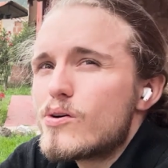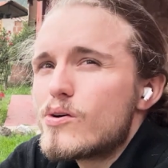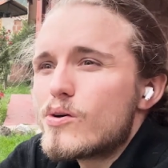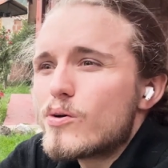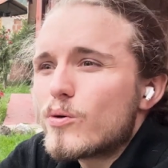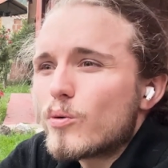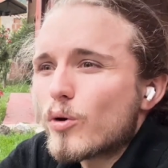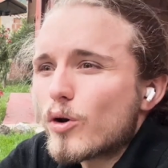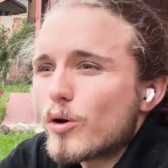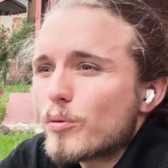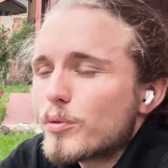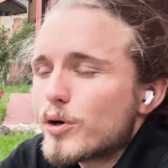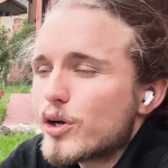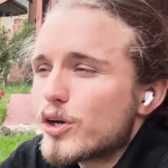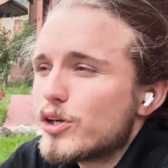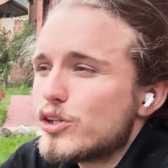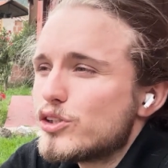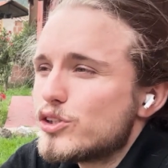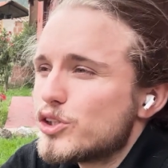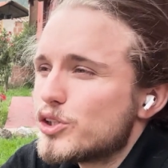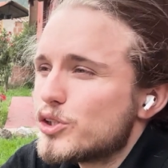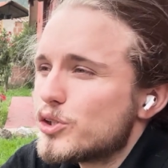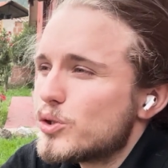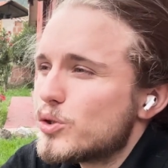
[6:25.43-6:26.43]
what I'm gonna
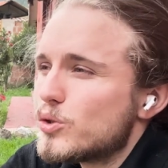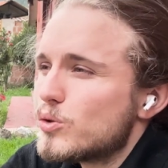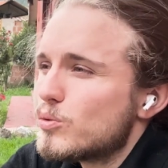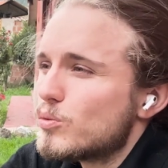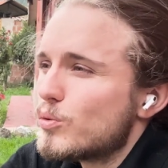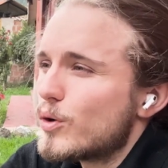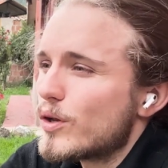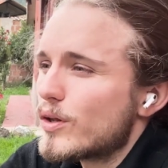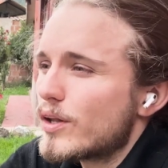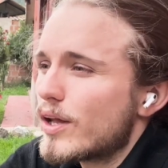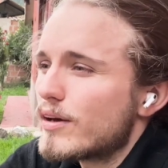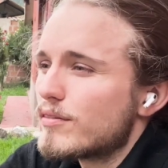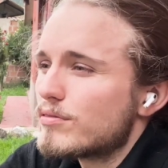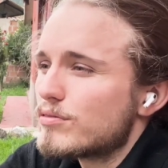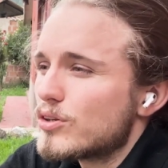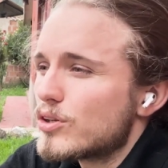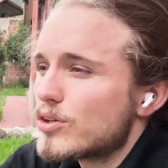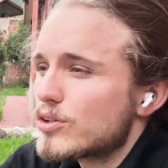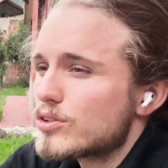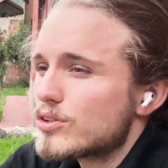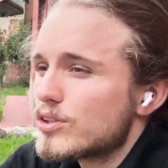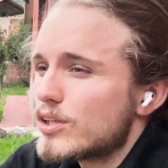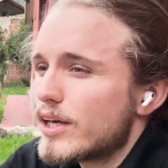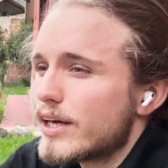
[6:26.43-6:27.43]
do, what life
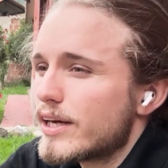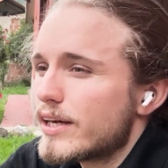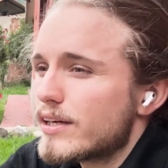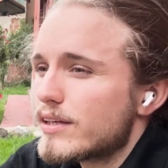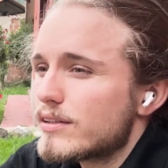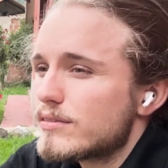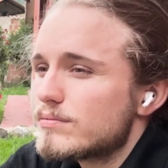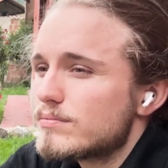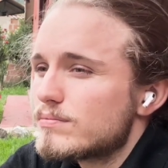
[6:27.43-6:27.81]
looks like.